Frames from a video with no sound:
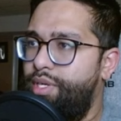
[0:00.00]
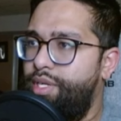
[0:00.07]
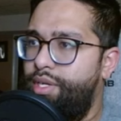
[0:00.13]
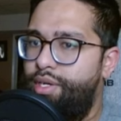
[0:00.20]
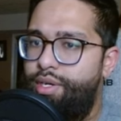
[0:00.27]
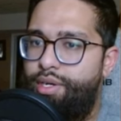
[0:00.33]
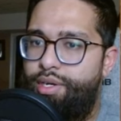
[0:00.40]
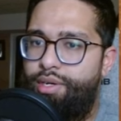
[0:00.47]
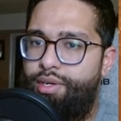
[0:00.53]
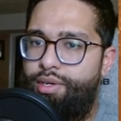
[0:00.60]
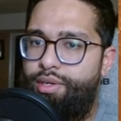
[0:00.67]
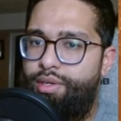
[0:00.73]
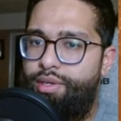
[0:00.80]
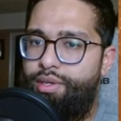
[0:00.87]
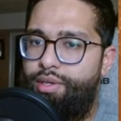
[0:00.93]
here,
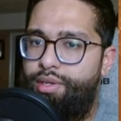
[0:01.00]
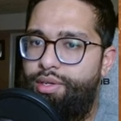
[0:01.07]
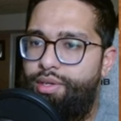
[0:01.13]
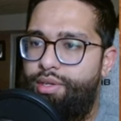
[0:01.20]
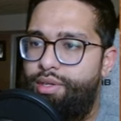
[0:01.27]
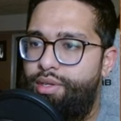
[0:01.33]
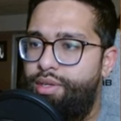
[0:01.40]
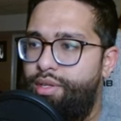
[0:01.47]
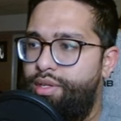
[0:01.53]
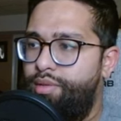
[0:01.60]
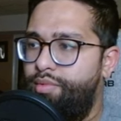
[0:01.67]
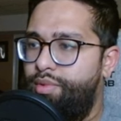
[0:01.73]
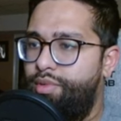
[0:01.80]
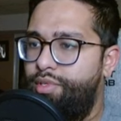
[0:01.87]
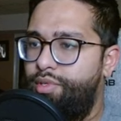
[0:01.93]

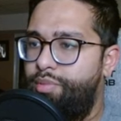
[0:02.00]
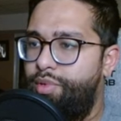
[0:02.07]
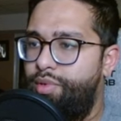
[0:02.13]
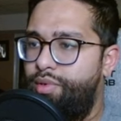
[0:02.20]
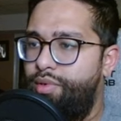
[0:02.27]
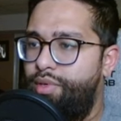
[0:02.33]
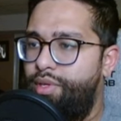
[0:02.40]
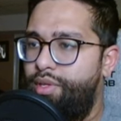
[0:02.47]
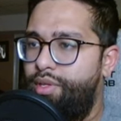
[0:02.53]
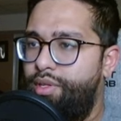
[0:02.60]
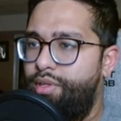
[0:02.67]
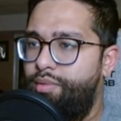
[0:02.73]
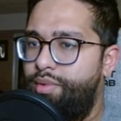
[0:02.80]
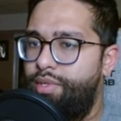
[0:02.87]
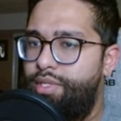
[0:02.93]
we'll deploy, and
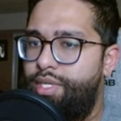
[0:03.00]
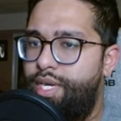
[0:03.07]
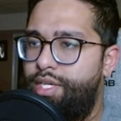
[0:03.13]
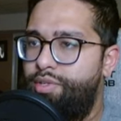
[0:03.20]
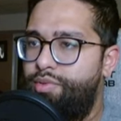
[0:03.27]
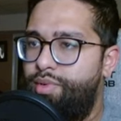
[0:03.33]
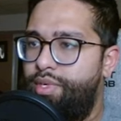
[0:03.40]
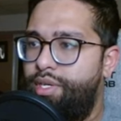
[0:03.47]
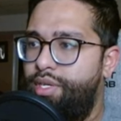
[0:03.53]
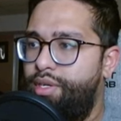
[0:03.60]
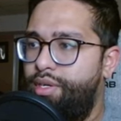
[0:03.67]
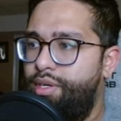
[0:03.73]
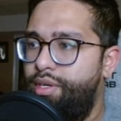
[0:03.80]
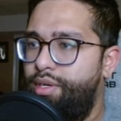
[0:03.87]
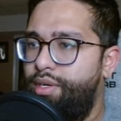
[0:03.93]
then we'll attach one
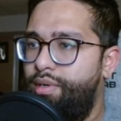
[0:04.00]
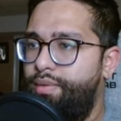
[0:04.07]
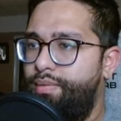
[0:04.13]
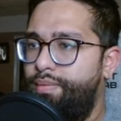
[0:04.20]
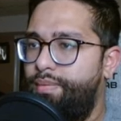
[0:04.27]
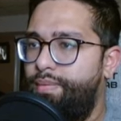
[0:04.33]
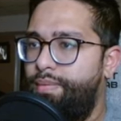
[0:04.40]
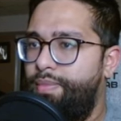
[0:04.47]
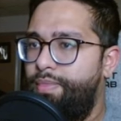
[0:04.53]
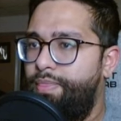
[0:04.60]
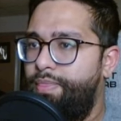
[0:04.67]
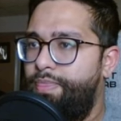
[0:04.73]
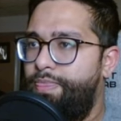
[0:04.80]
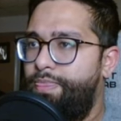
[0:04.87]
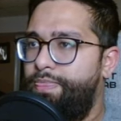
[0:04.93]
here,
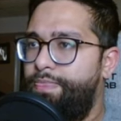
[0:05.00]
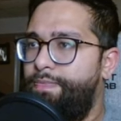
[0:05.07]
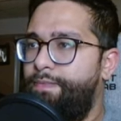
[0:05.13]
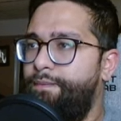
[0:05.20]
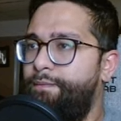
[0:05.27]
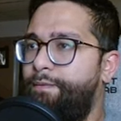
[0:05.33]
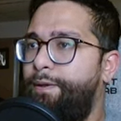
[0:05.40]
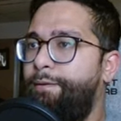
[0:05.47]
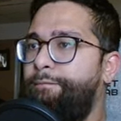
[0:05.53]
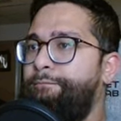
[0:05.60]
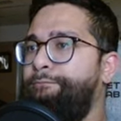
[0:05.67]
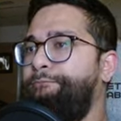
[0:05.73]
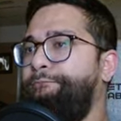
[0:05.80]
right?